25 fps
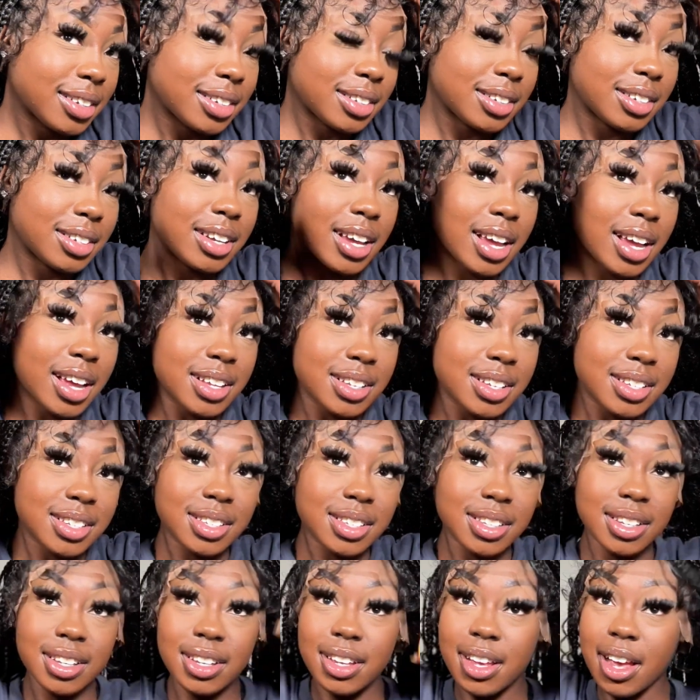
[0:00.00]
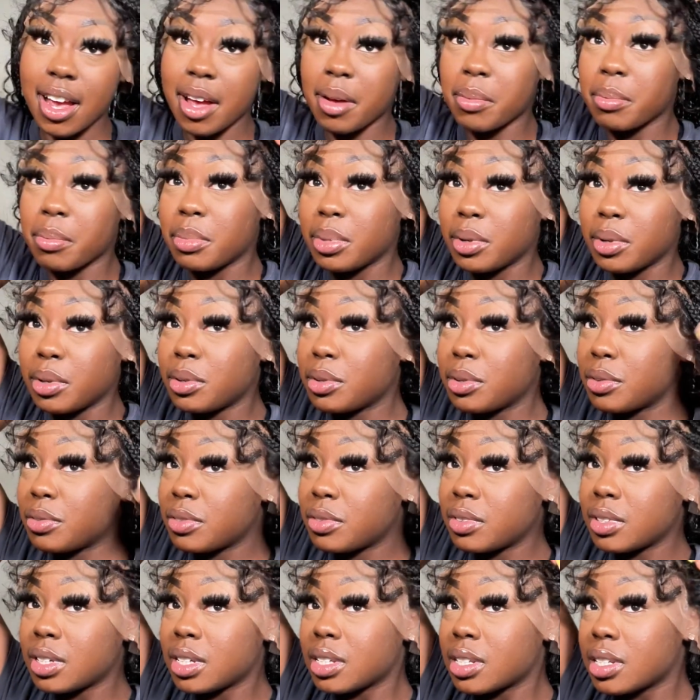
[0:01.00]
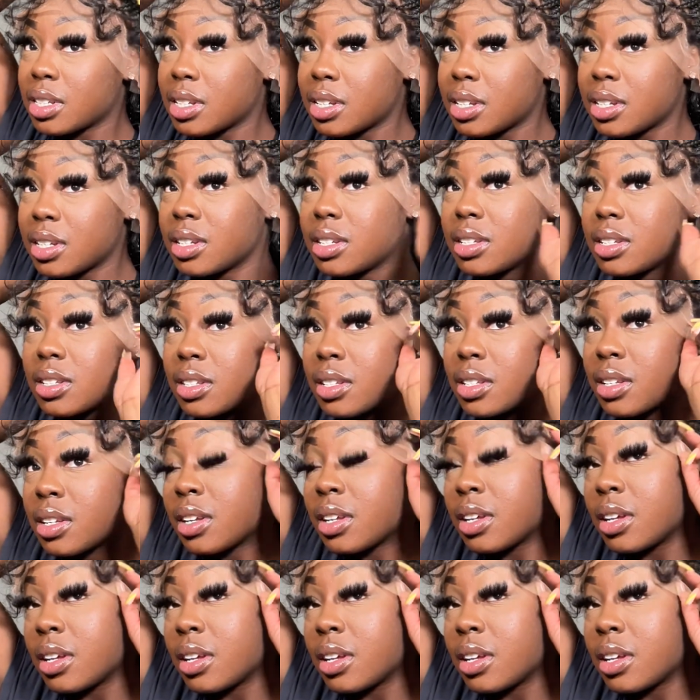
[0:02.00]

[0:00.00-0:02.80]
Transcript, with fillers: Do y'all see how beautiful this is?